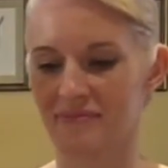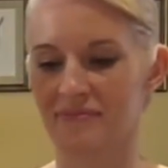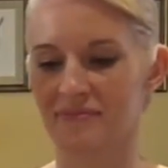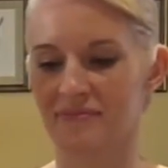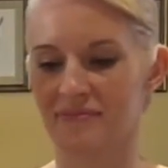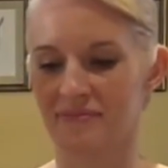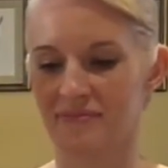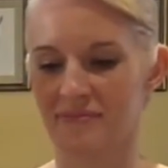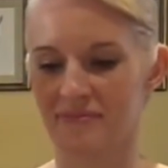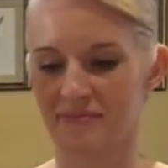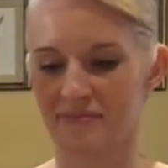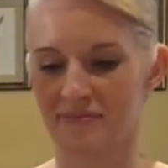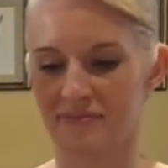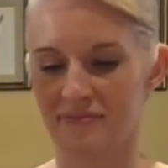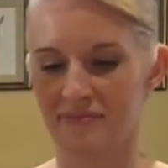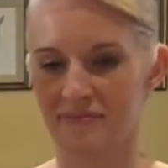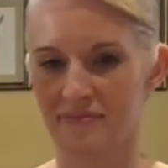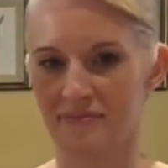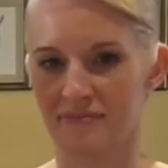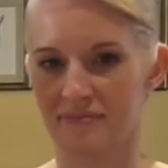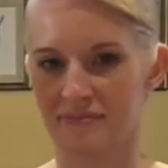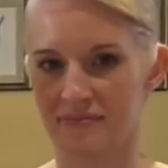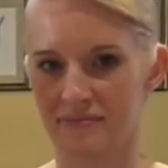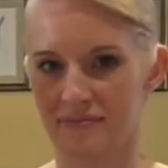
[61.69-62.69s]

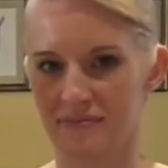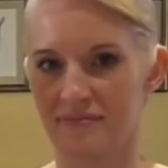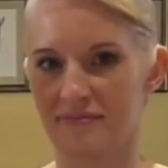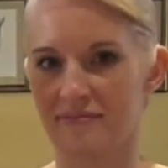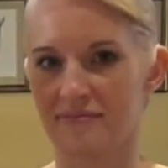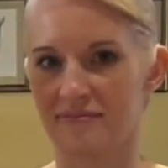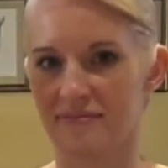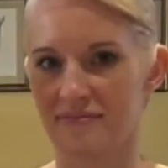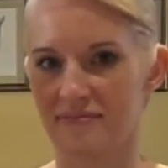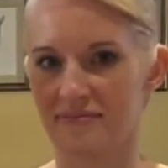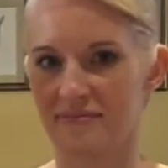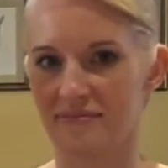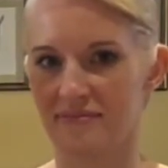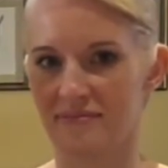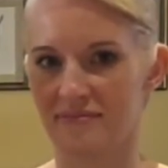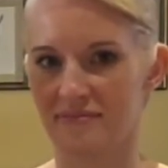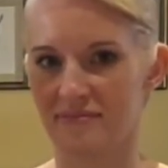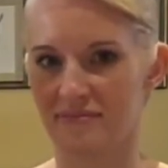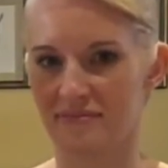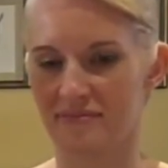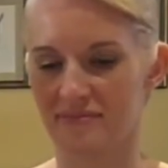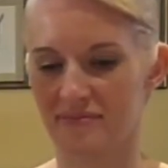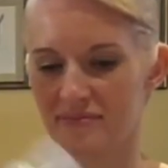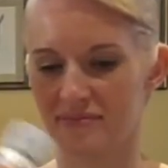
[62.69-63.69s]

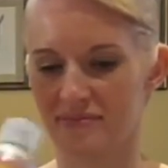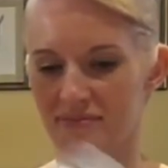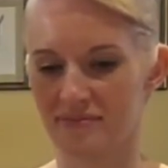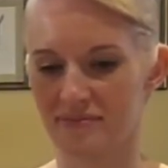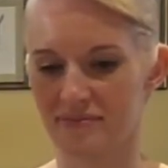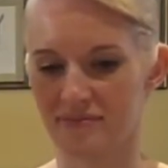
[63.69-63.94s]
This person isn't speaking.